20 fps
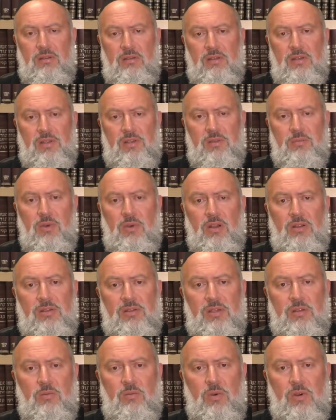This
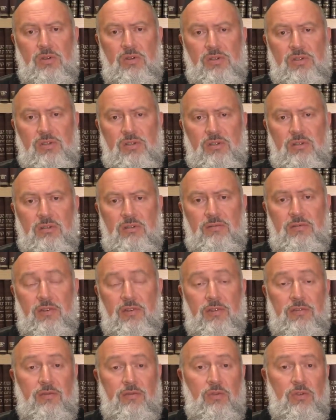policy was
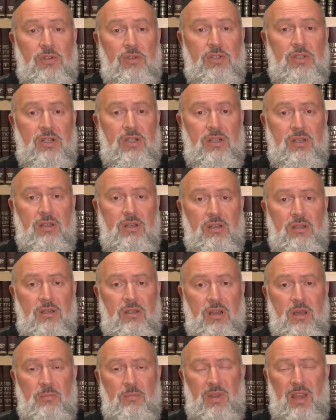very foolishly
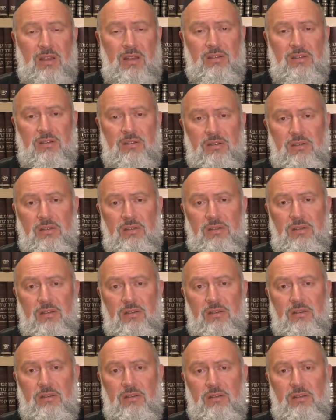abandoned
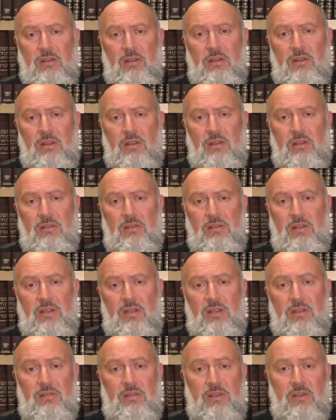in
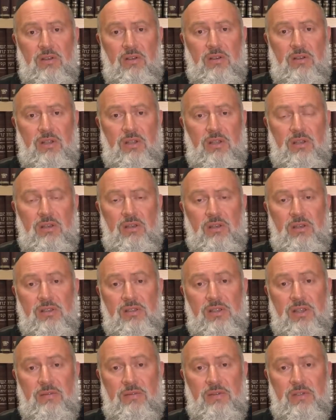the early
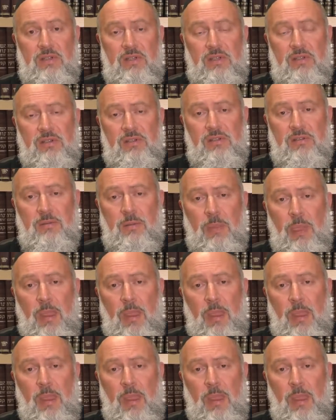70s.